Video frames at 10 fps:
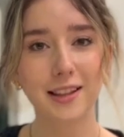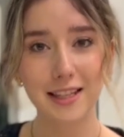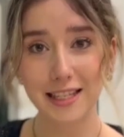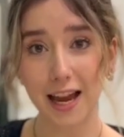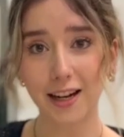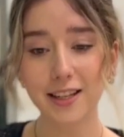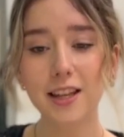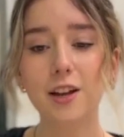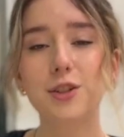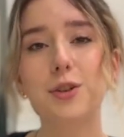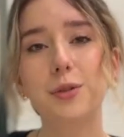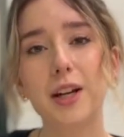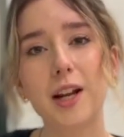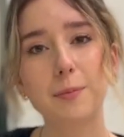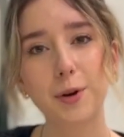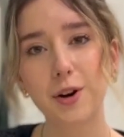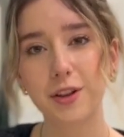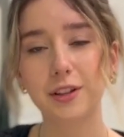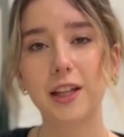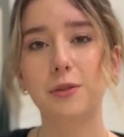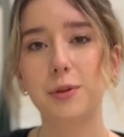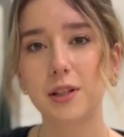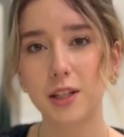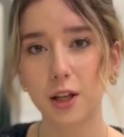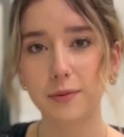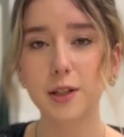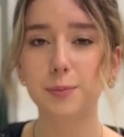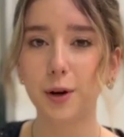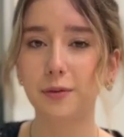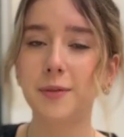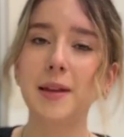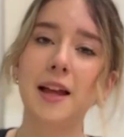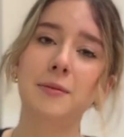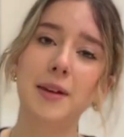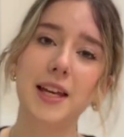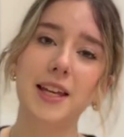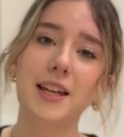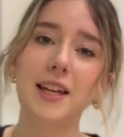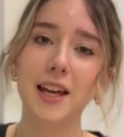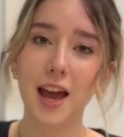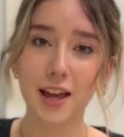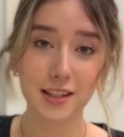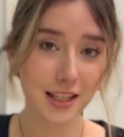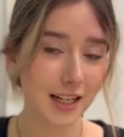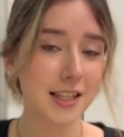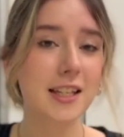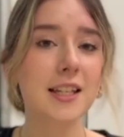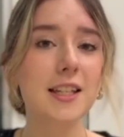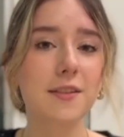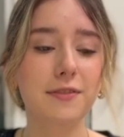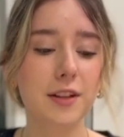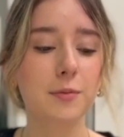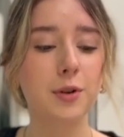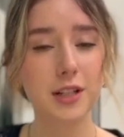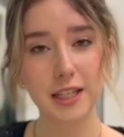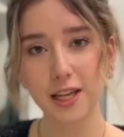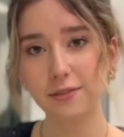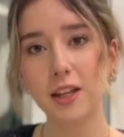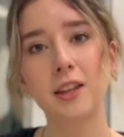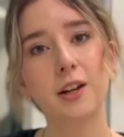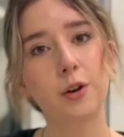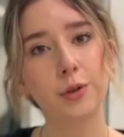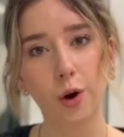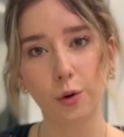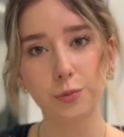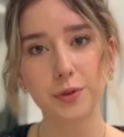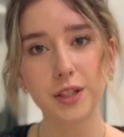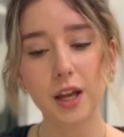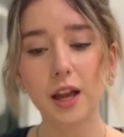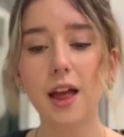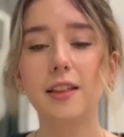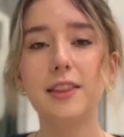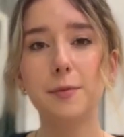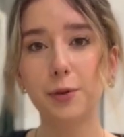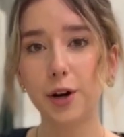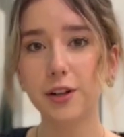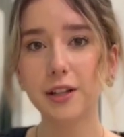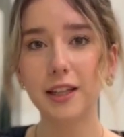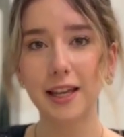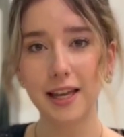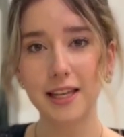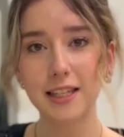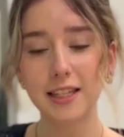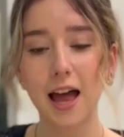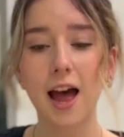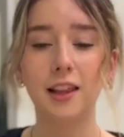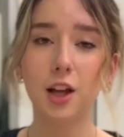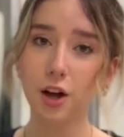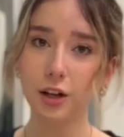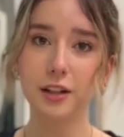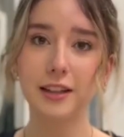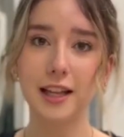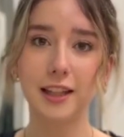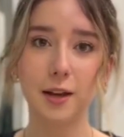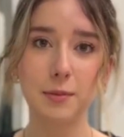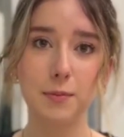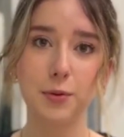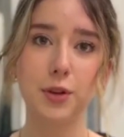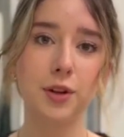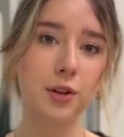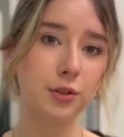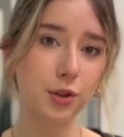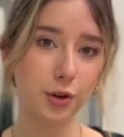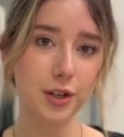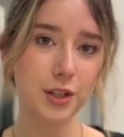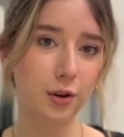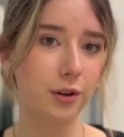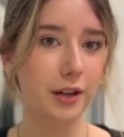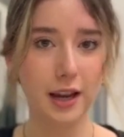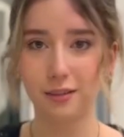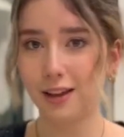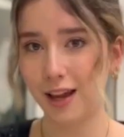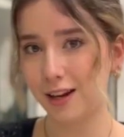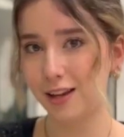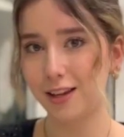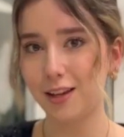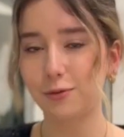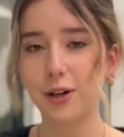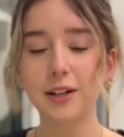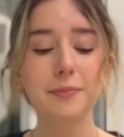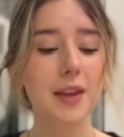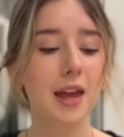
decided to create a product that will solve this problem and make citizens feel more safe in their own homes. The product is a lock that can be put on doors or anywhere,